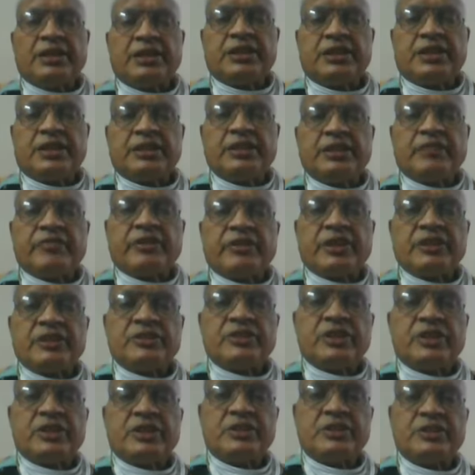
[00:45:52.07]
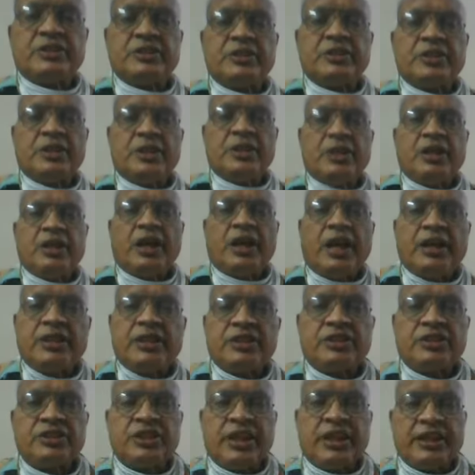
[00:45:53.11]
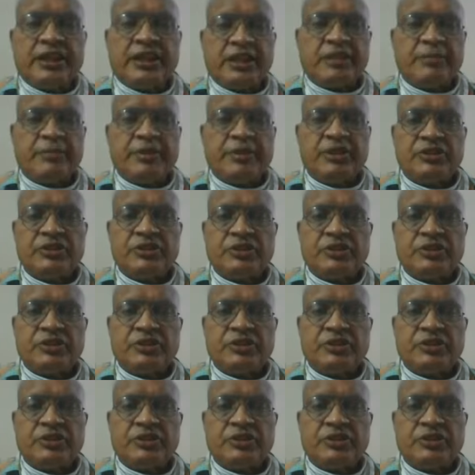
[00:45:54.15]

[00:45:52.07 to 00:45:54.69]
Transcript: and the difference is understanding.